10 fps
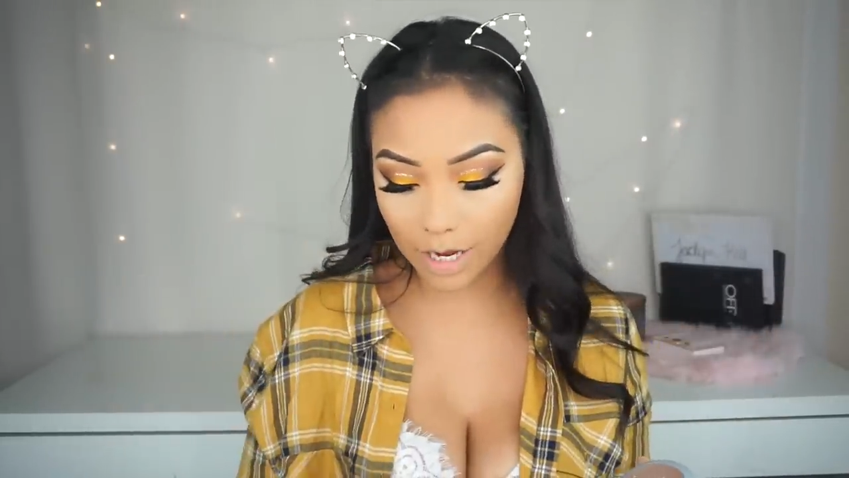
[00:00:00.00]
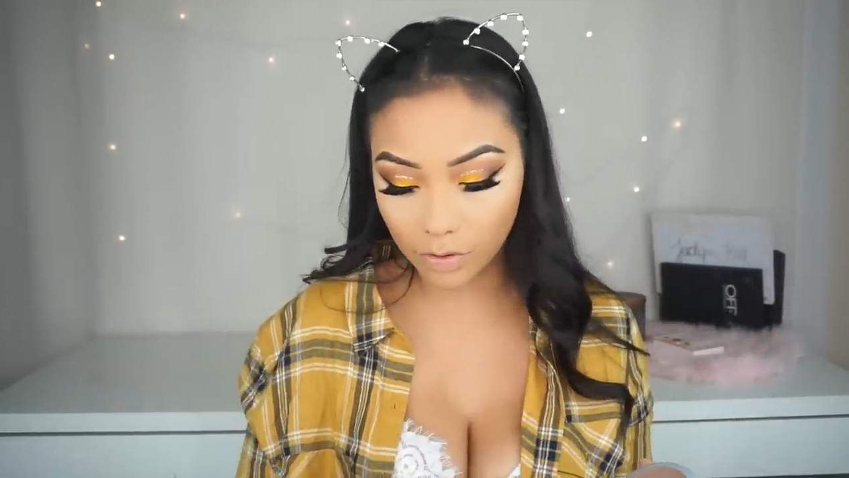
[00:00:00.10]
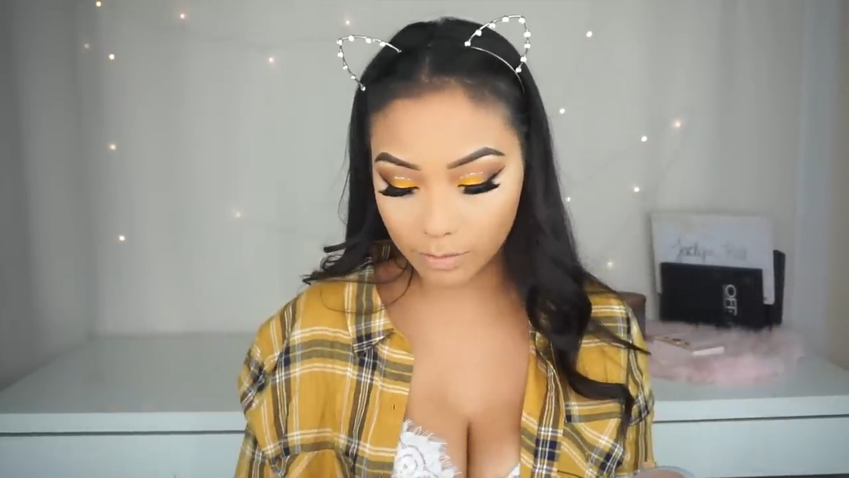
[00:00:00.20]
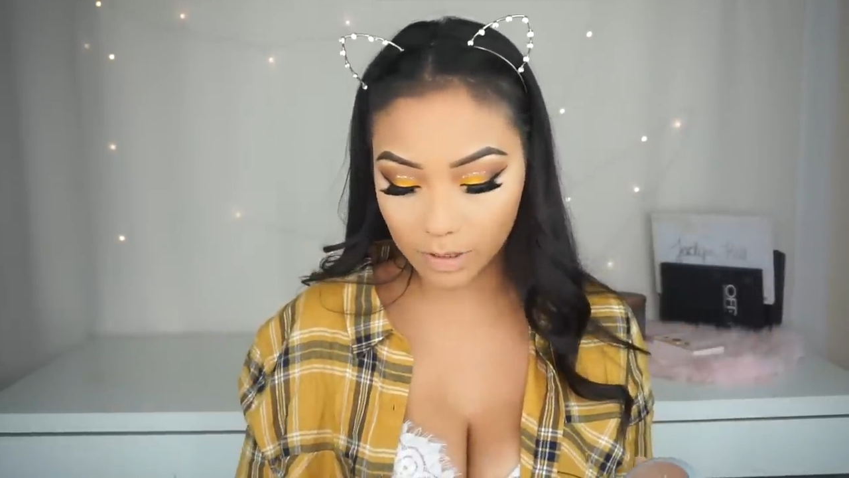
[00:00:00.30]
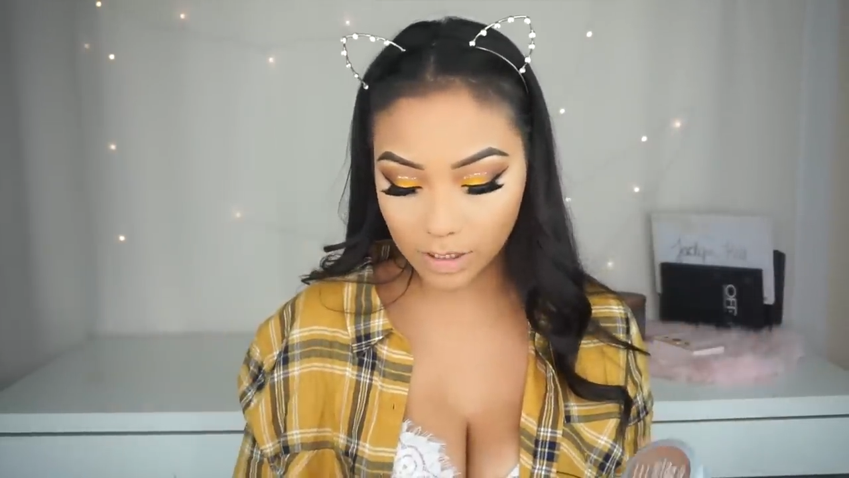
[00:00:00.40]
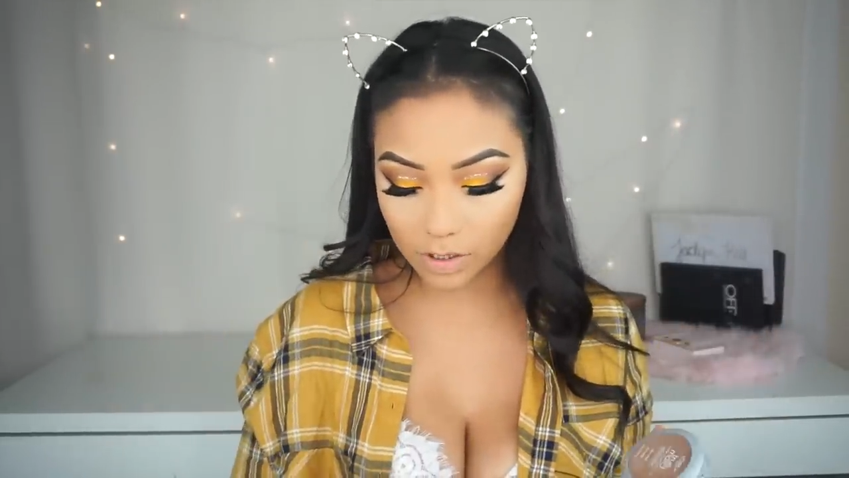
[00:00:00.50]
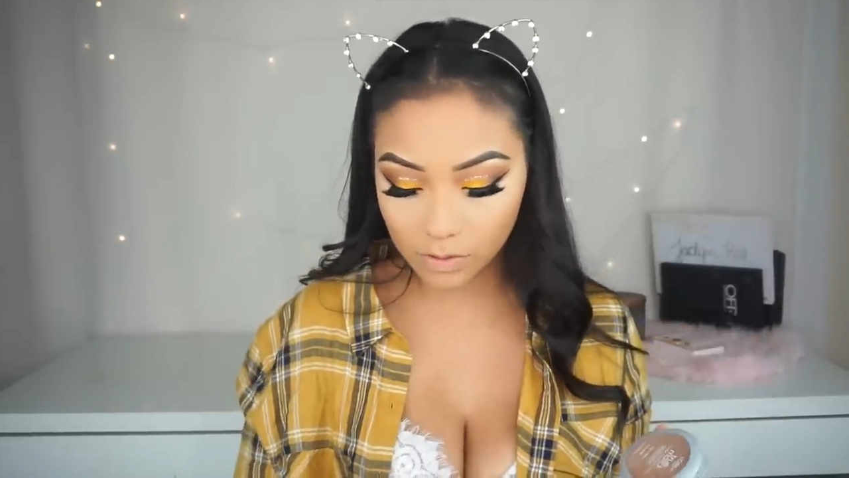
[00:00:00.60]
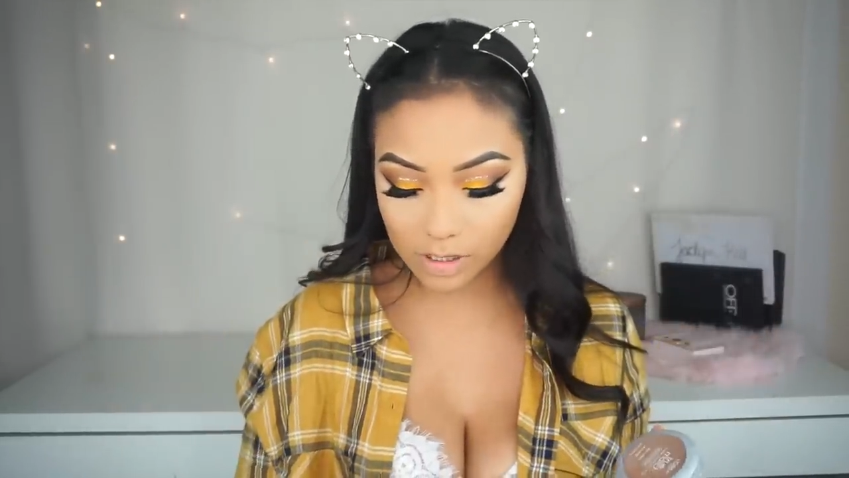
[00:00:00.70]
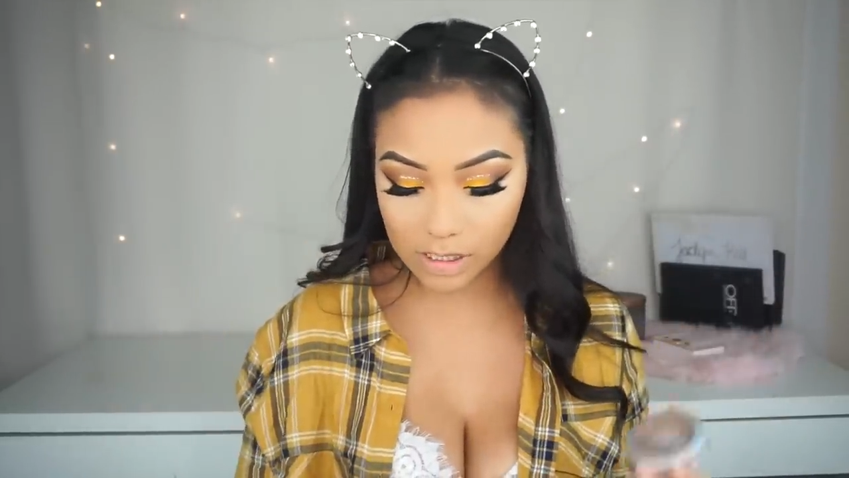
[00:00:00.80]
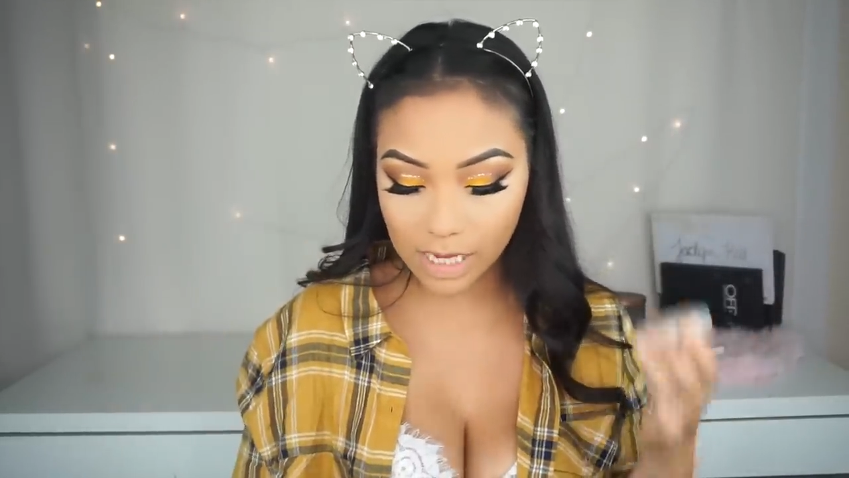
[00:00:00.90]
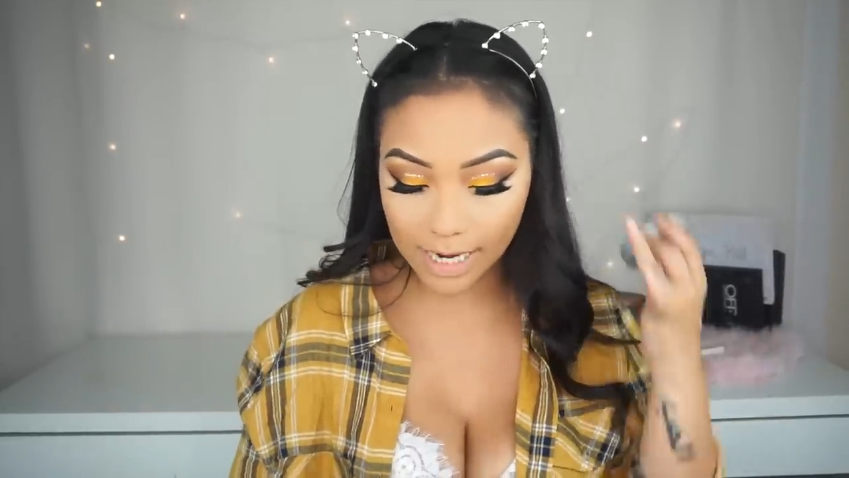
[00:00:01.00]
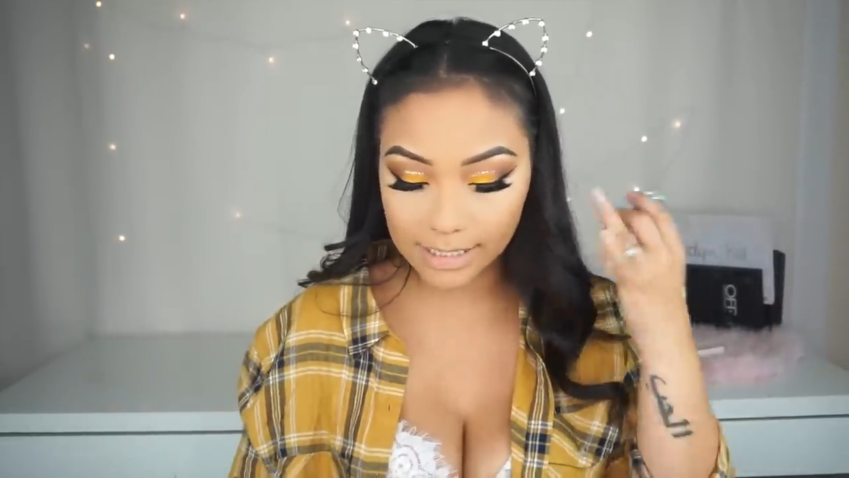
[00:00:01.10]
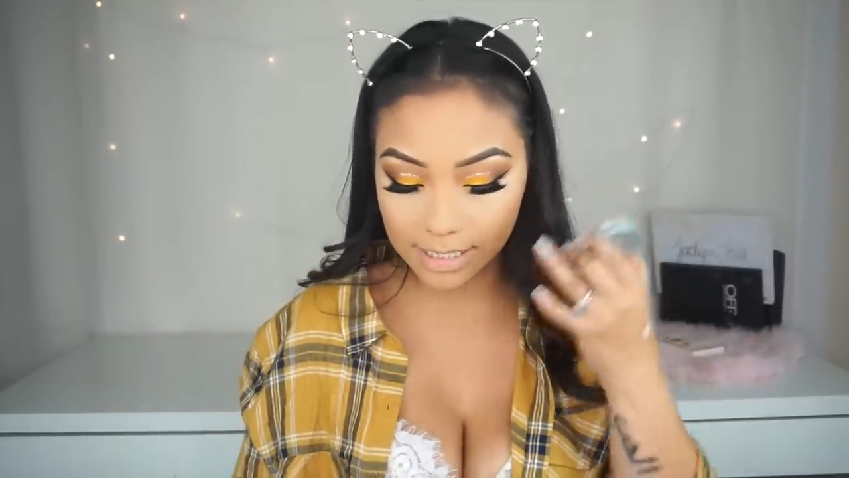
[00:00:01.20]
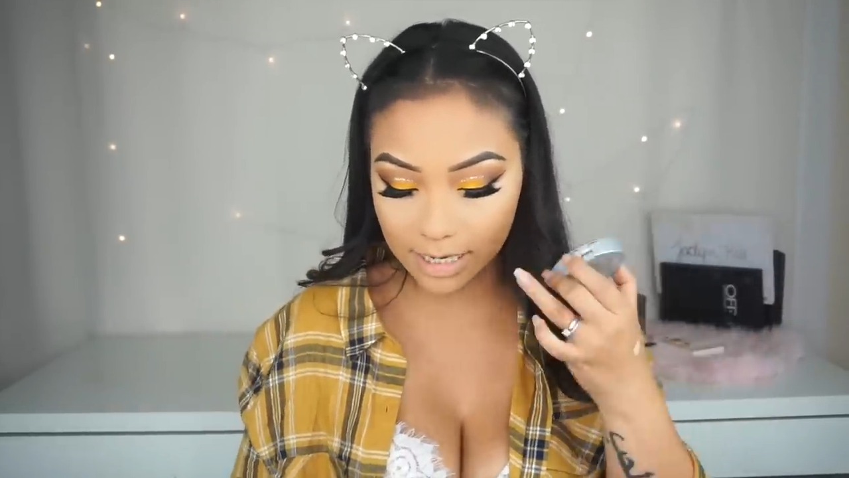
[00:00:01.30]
I normally do since I